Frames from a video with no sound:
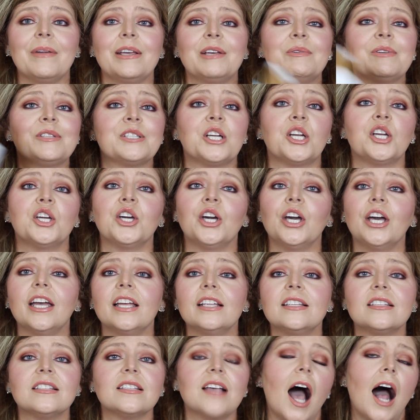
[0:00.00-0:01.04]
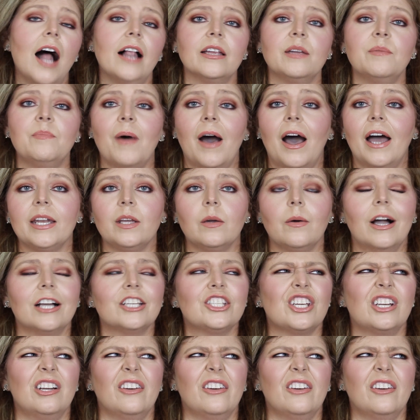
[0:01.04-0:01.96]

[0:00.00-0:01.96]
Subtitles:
It was a good solid body wash.